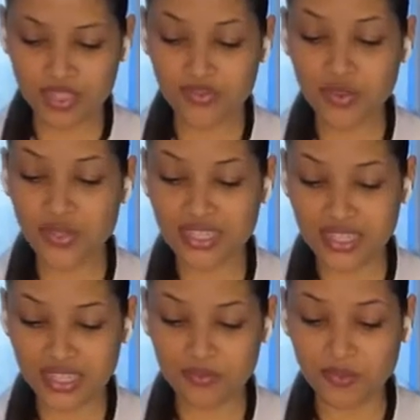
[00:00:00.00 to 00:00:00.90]
If you wanted
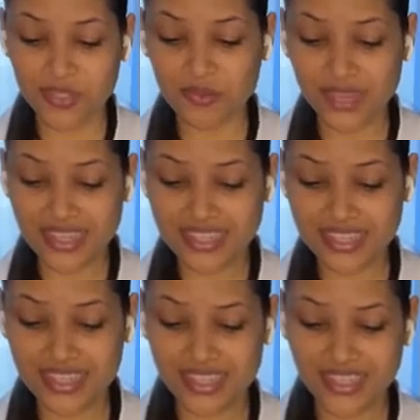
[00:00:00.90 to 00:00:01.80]
this more
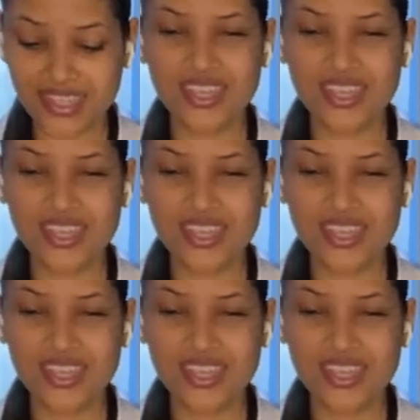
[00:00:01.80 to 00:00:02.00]
spicy,